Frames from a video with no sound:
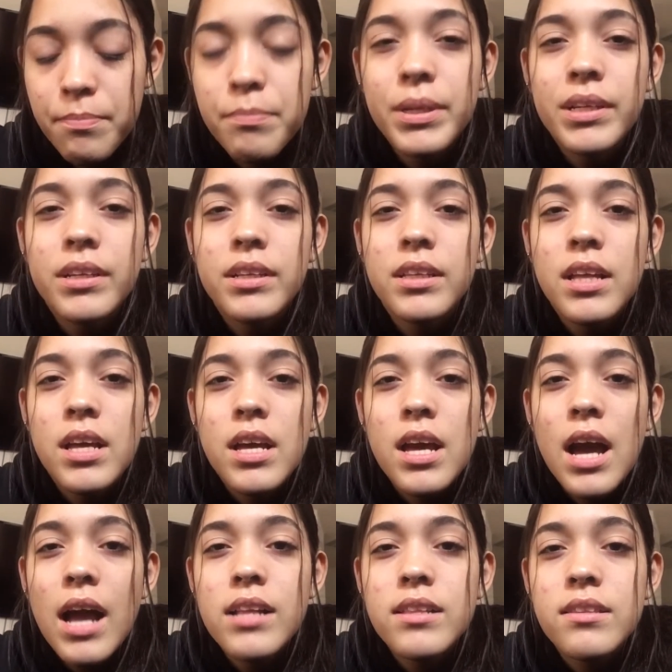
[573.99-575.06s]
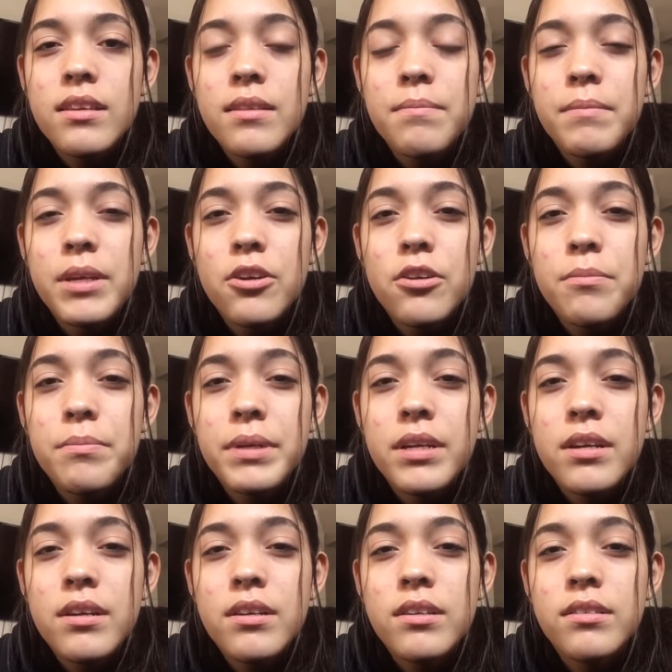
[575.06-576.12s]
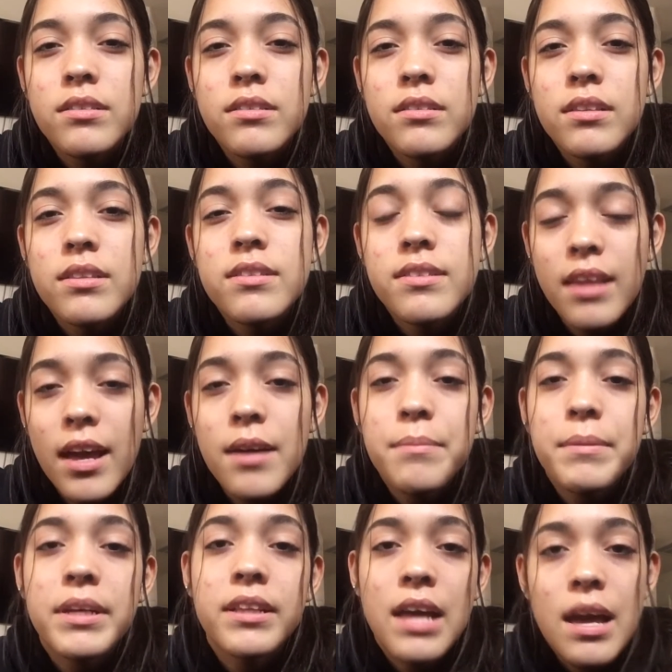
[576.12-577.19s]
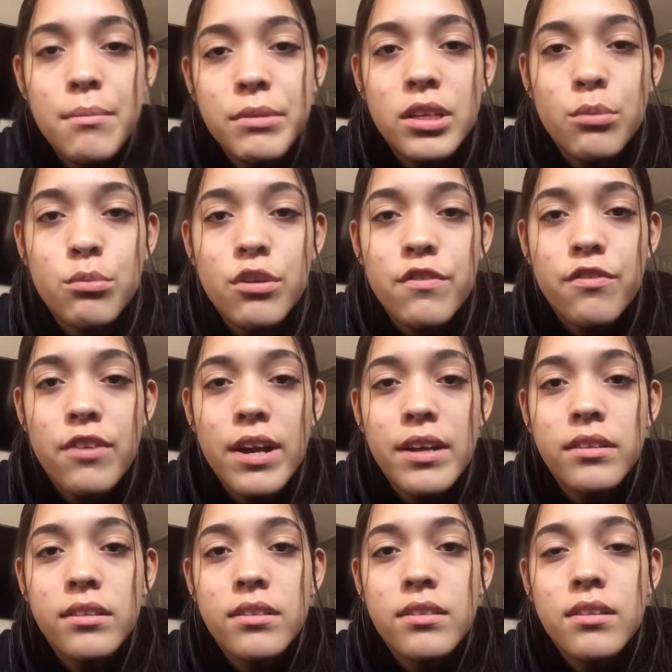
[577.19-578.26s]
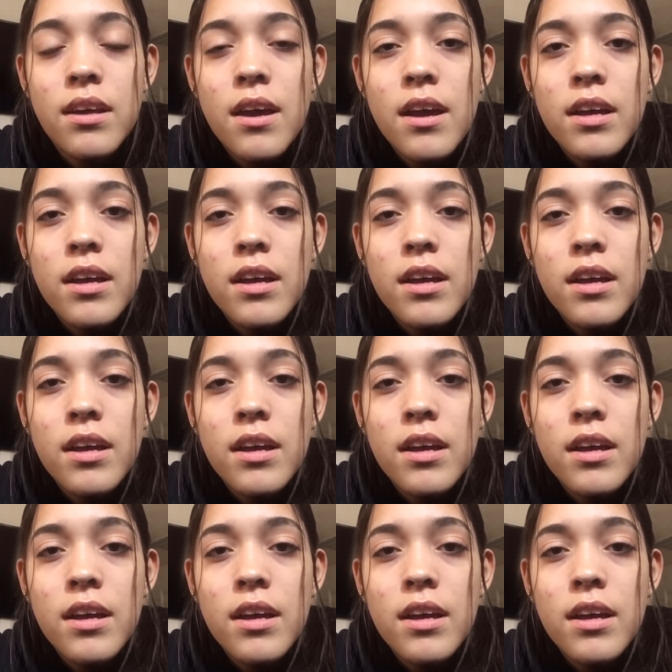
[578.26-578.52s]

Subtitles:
but I did meet her because Sam and Emily were friends.